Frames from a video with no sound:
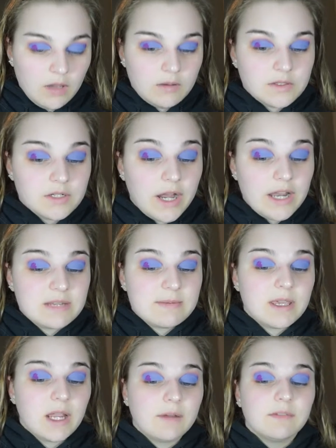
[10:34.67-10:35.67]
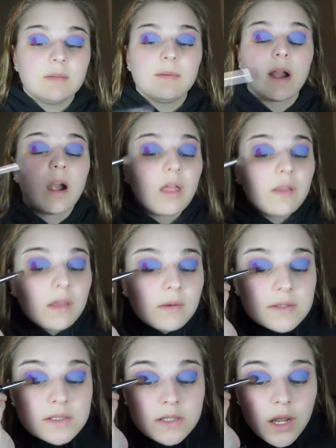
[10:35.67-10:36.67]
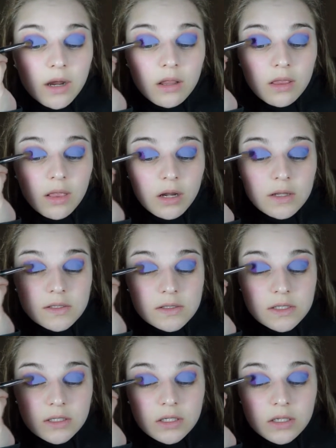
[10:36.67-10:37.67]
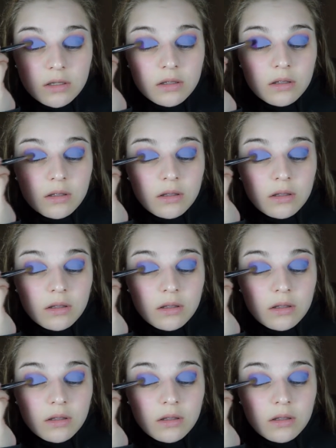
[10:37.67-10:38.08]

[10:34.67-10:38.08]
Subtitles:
I was trying to be careful, but I don't think it was entirely that necessary.